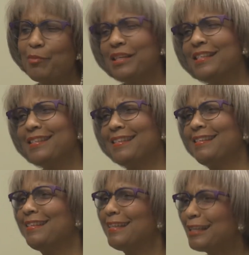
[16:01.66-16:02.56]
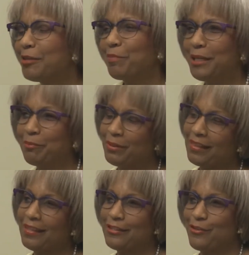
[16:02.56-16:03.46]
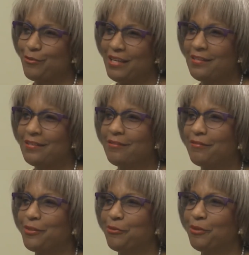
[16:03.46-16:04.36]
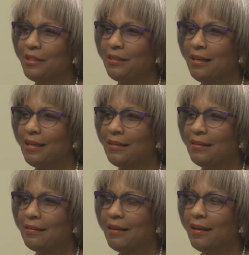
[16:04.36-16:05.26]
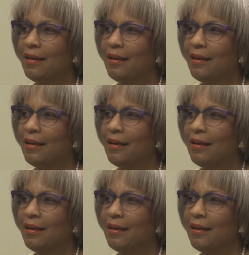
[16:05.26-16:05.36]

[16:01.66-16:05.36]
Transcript: but it's the little people that you interview, and